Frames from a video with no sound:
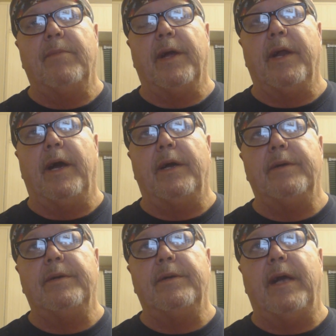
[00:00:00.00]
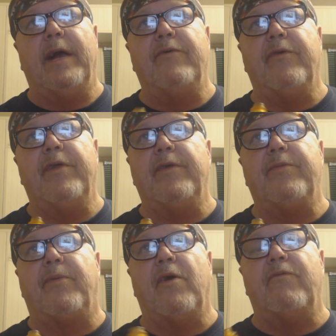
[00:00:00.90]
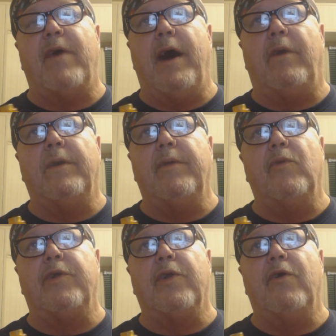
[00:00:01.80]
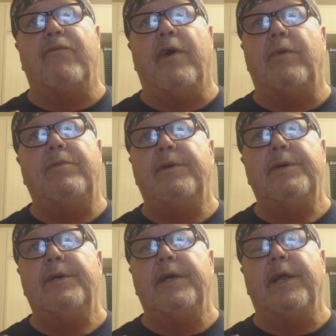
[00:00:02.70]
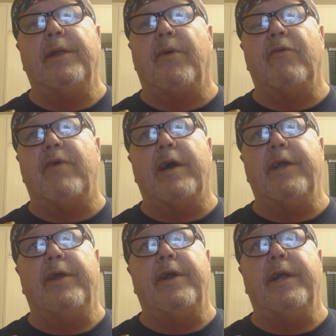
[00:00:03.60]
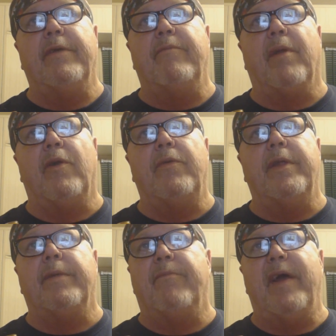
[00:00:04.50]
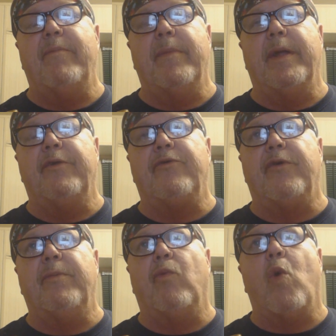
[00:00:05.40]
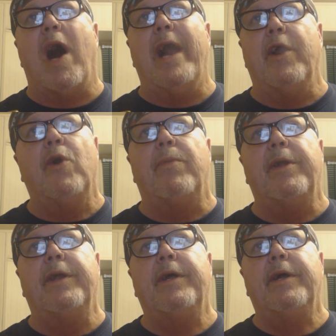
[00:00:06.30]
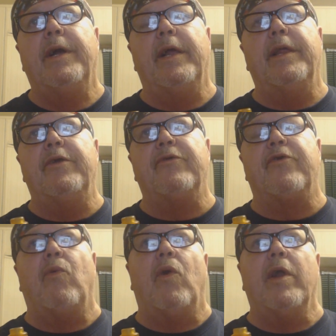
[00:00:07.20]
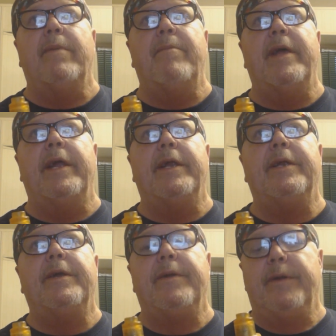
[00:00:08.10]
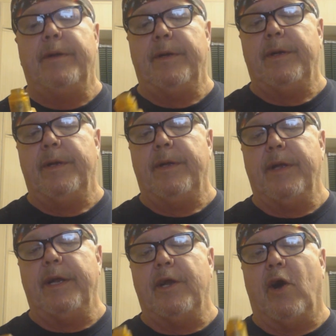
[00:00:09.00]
but as for this profile and Wotofo and the profile unity have blown the vaping industry wide open, and they just don't want to admit it. They